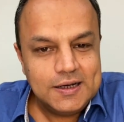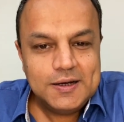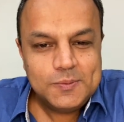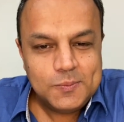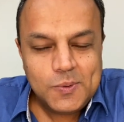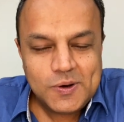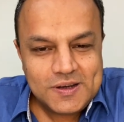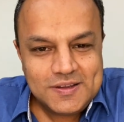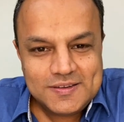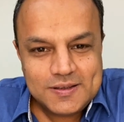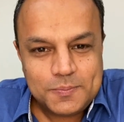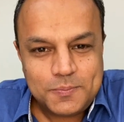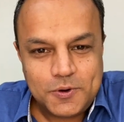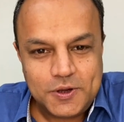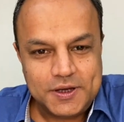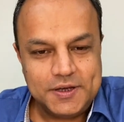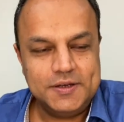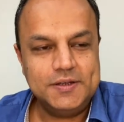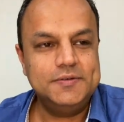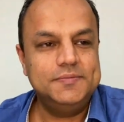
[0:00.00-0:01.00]
What is a
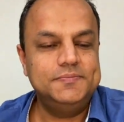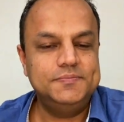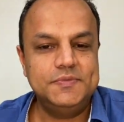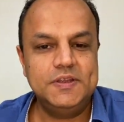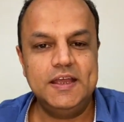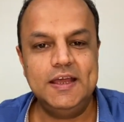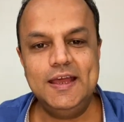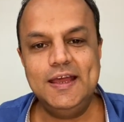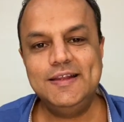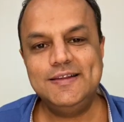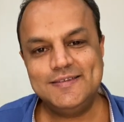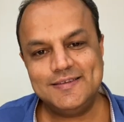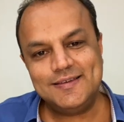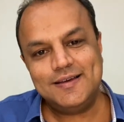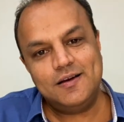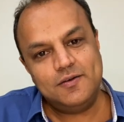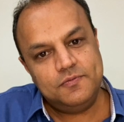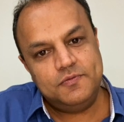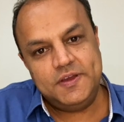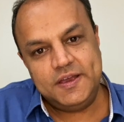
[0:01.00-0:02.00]
pointer? It's
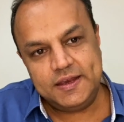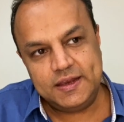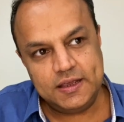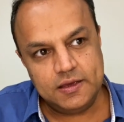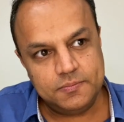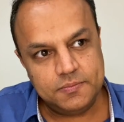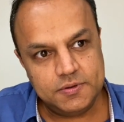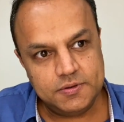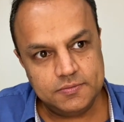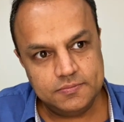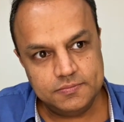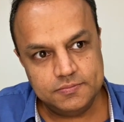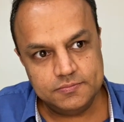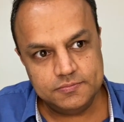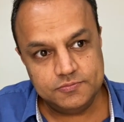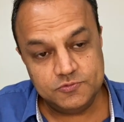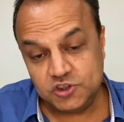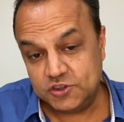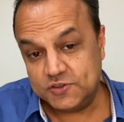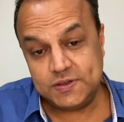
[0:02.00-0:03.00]
a variable.
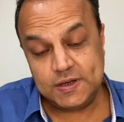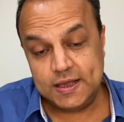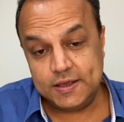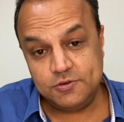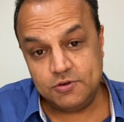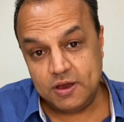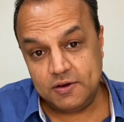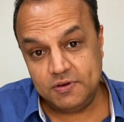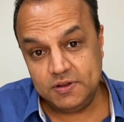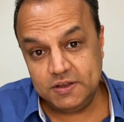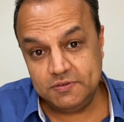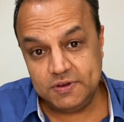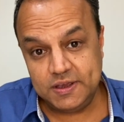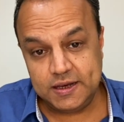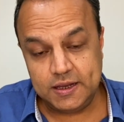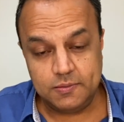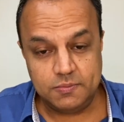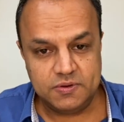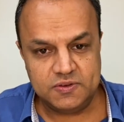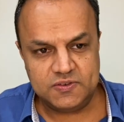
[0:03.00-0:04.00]
Just like you have other
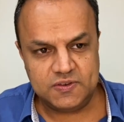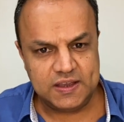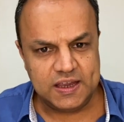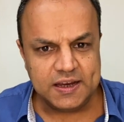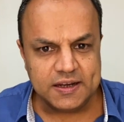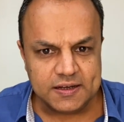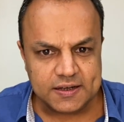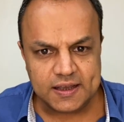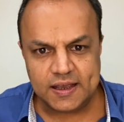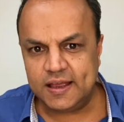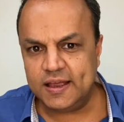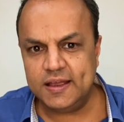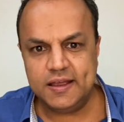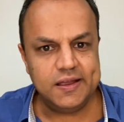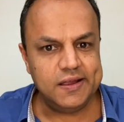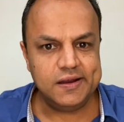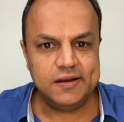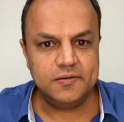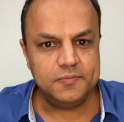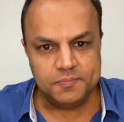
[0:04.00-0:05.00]
variables, int
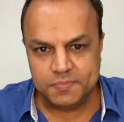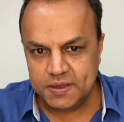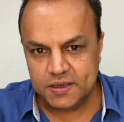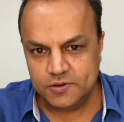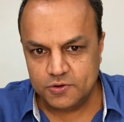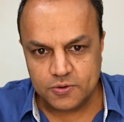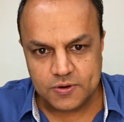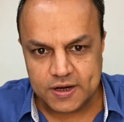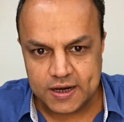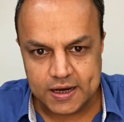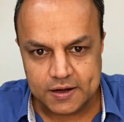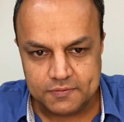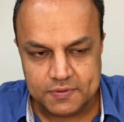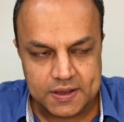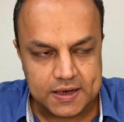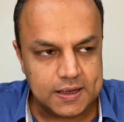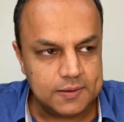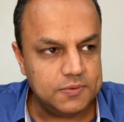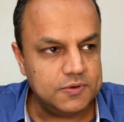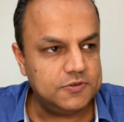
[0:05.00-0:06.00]
A, int B, you create
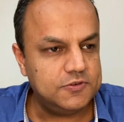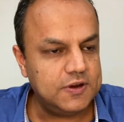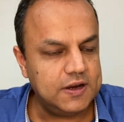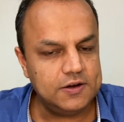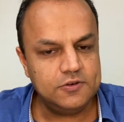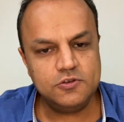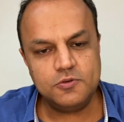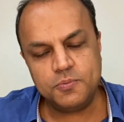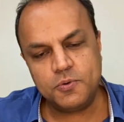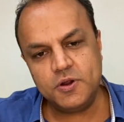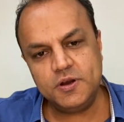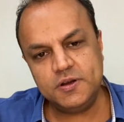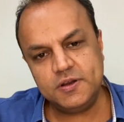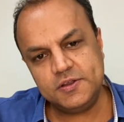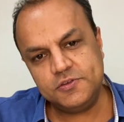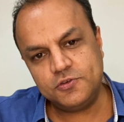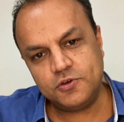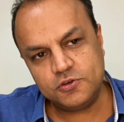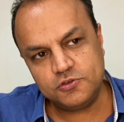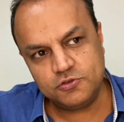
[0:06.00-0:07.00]
variables, right? So pointer
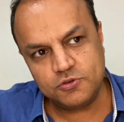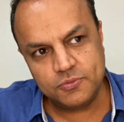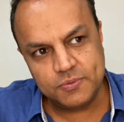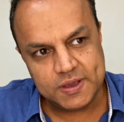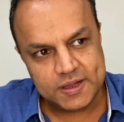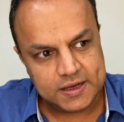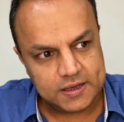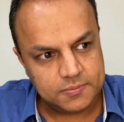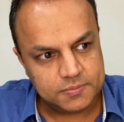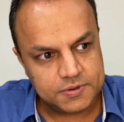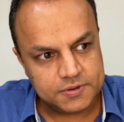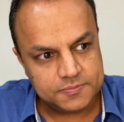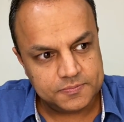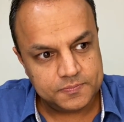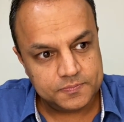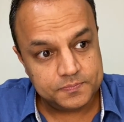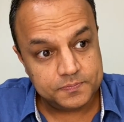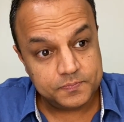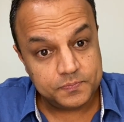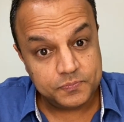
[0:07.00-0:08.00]
is also a variable.
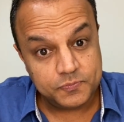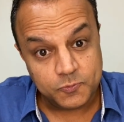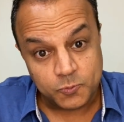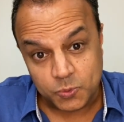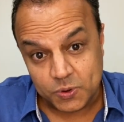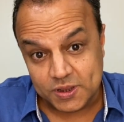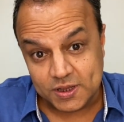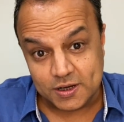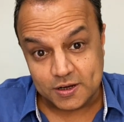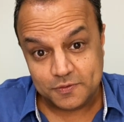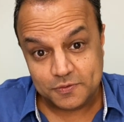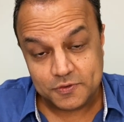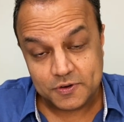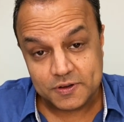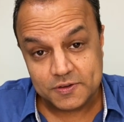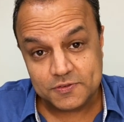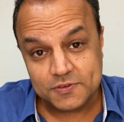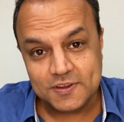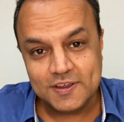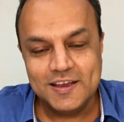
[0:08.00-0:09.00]
With the
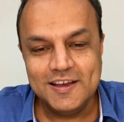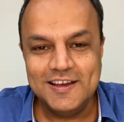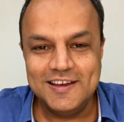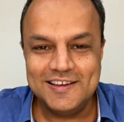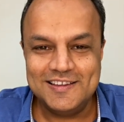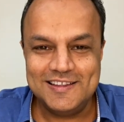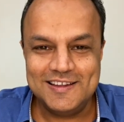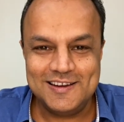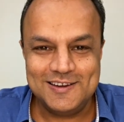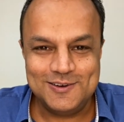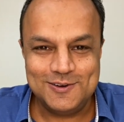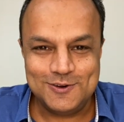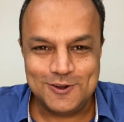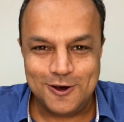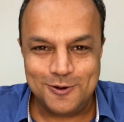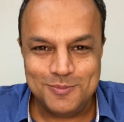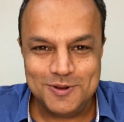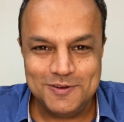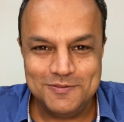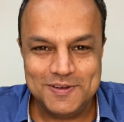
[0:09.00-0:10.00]
difference that a
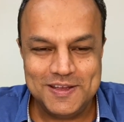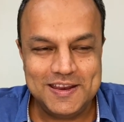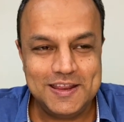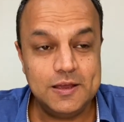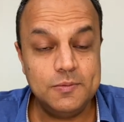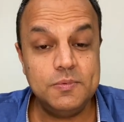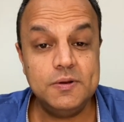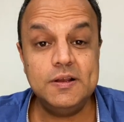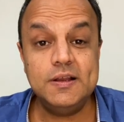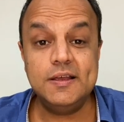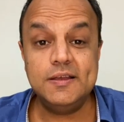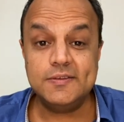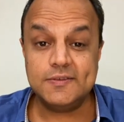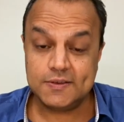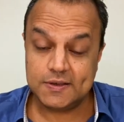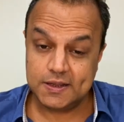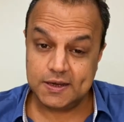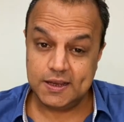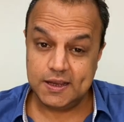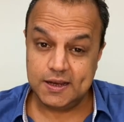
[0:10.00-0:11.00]
normal variable is
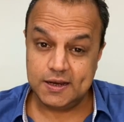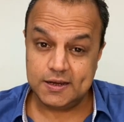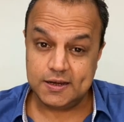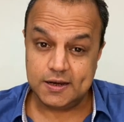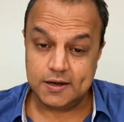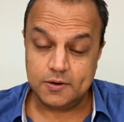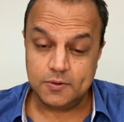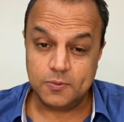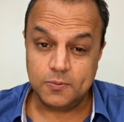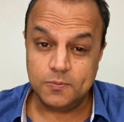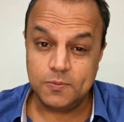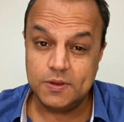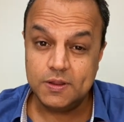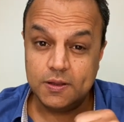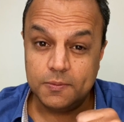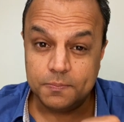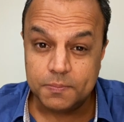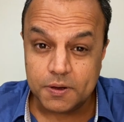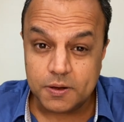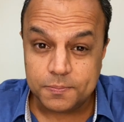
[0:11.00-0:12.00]
created with
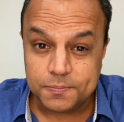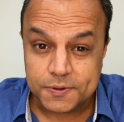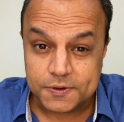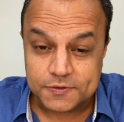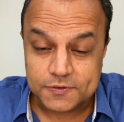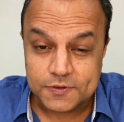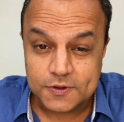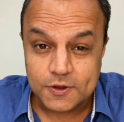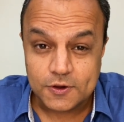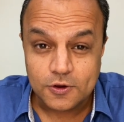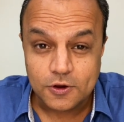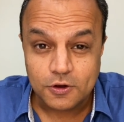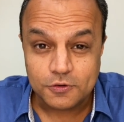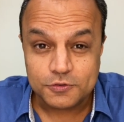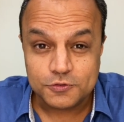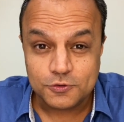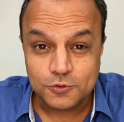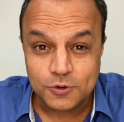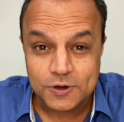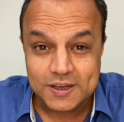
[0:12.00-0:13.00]
the purpose of
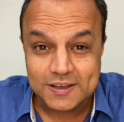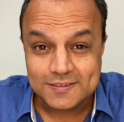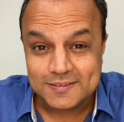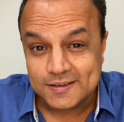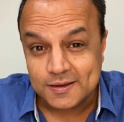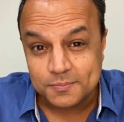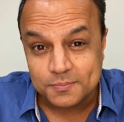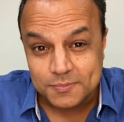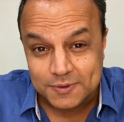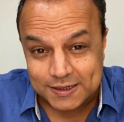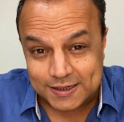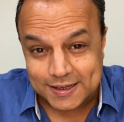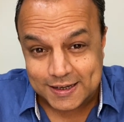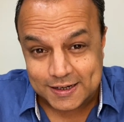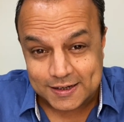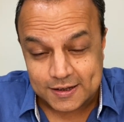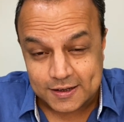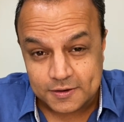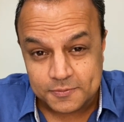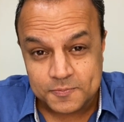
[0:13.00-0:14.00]
storing some
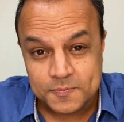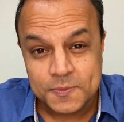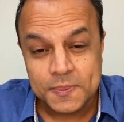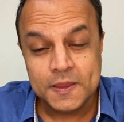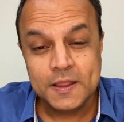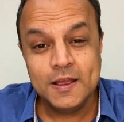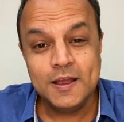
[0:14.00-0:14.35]
data,